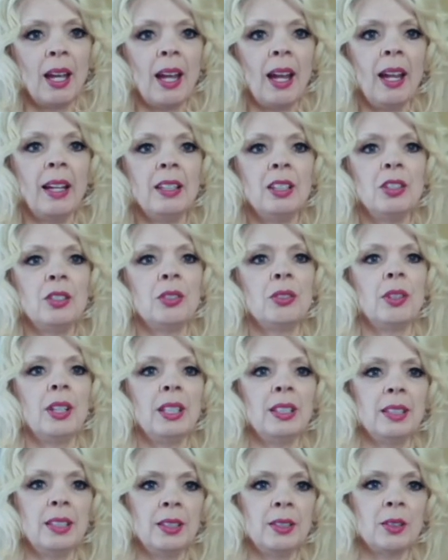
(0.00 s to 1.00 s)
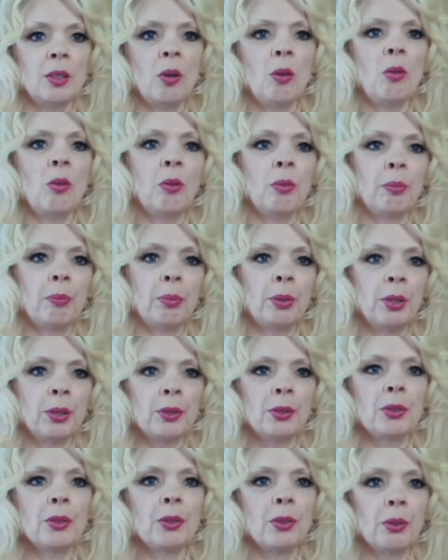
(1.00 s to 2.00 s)
And in Tracy's own
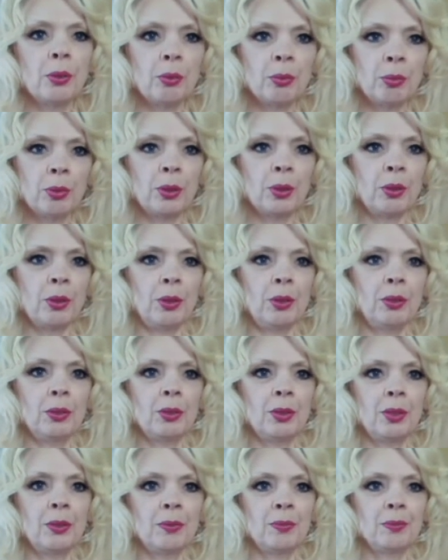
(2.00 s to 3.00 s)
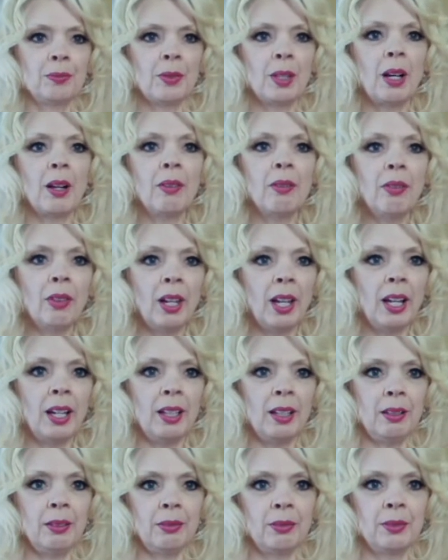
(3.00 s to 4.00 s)
personal world of
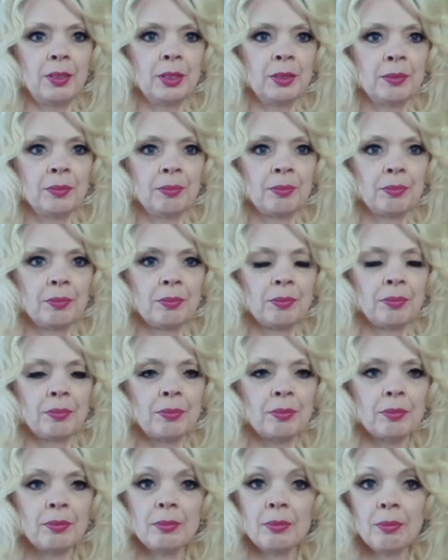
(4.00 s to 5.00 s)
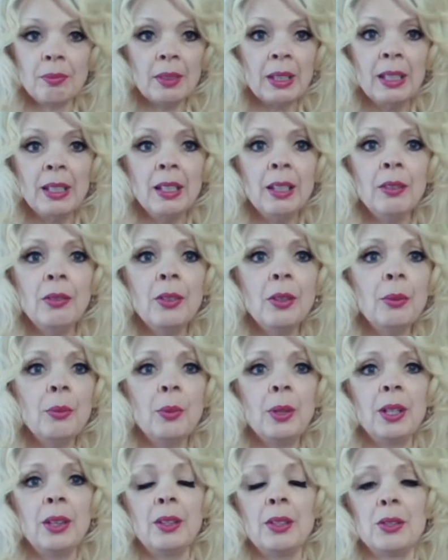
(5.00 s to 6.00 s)
life, even
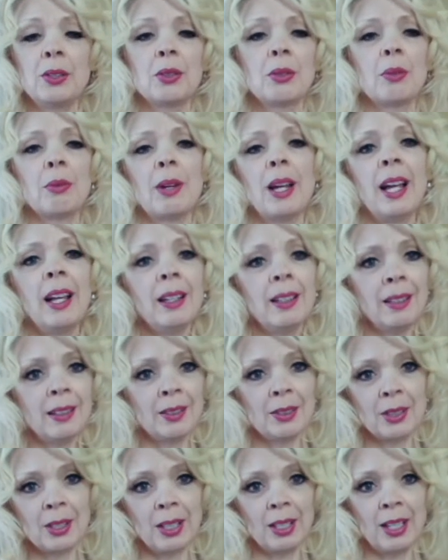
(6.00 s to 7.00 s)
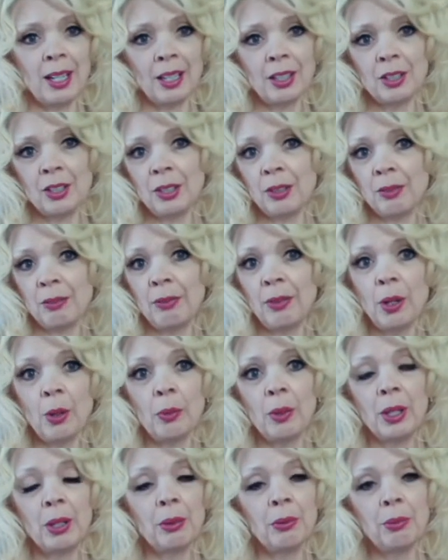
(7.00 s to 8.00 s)
with this grandest connection
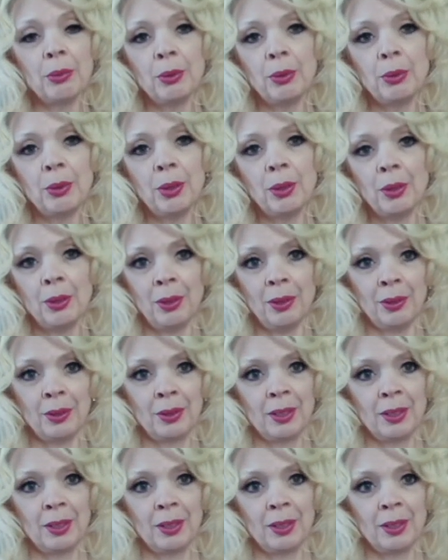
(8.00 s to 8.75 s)
flowing through her,